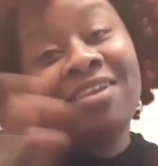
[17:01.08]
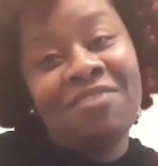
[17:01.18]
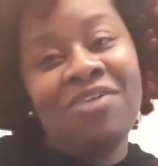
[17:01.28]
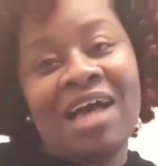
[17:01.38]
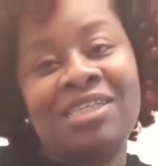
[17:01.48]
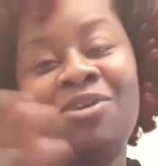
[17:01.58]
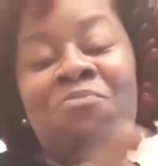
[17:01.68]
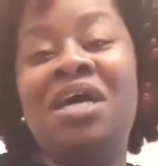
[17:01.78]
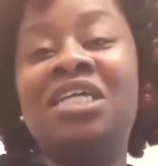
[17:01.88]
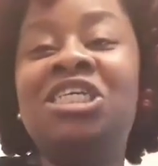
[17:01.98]
love you guys
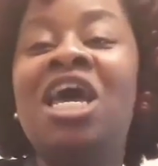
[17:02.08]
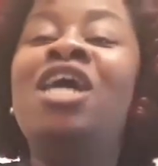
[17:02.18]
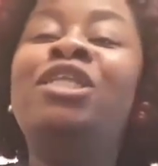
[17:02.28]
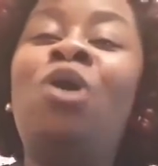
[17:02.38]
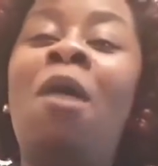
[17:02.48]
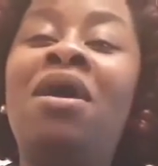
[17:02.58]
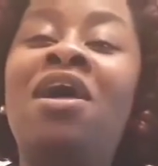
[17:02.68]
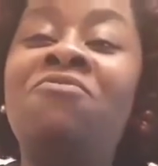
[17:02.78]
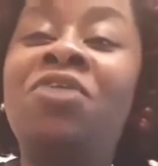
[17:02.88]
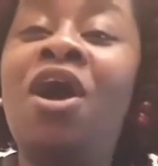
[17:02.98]
so much. To all my
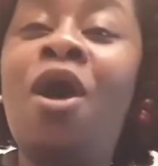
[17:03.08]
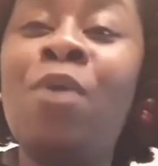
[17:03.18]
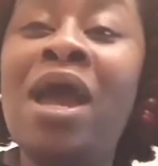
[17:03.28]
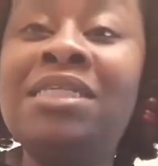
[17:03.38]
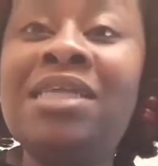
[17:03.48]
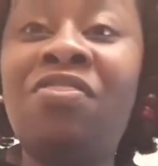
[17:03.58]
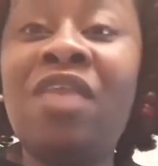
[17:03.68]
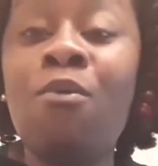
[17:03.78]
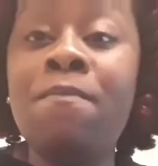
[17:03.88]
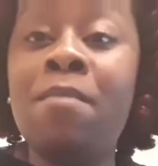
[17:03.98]
confident comrades out
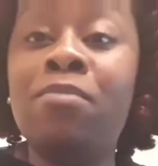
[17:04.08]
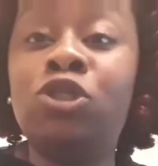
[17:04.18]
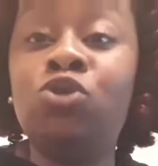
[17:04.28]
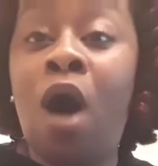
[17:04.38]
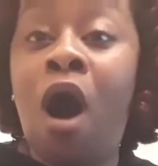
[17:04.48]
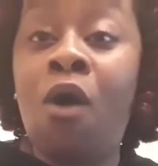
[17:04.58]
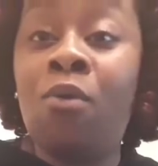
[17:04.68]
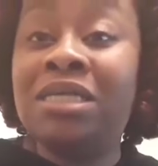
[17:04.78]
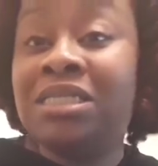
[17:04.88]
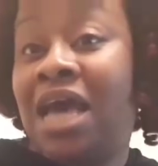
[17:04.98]
remember to
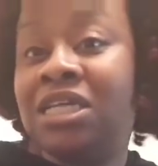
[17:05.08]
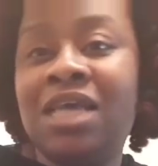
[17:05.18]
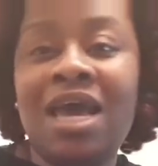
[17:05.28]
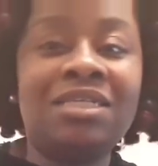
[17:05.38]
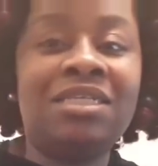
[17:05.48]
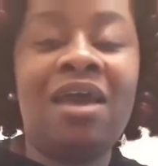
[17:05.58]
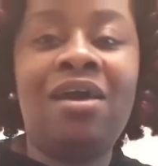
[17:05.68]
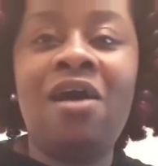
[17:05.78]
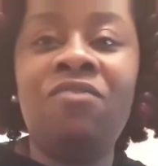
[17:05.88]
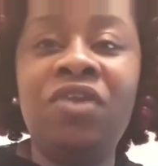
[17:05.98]
always #stay
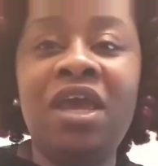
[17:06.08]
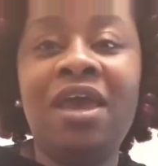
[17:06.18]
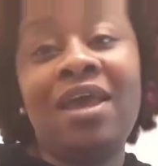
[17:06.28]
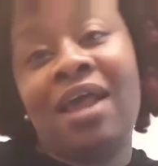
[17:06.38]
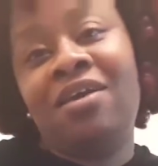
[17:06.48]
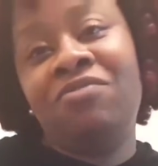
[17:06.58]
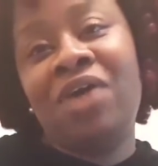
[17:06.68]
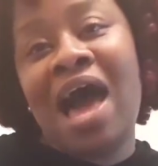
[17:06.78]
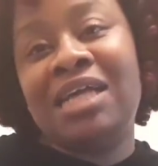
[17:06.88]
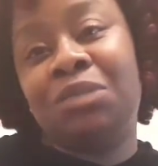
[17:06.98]
confident. And I love
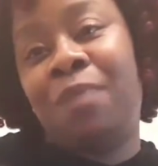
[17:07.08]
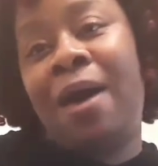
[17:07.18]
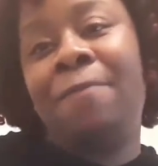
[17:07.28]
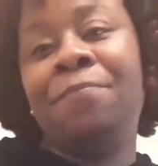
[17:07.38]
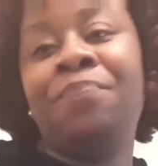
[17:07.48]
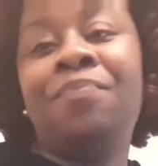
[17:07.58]
you guys. Bye.